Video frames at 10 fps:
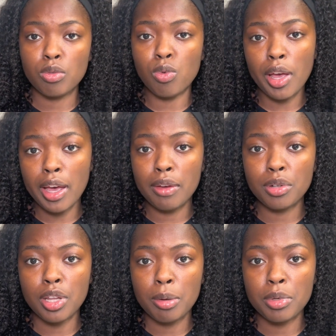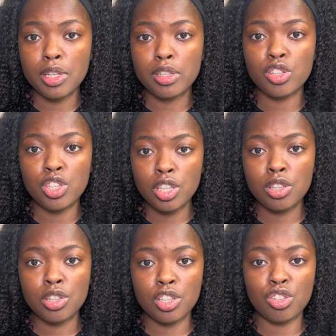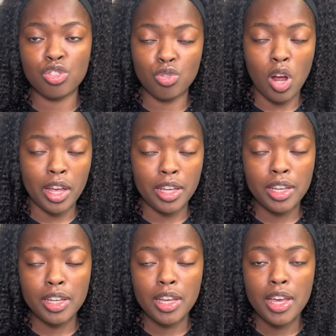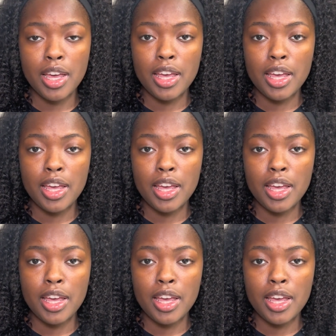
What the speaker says: right after that, because gel is drying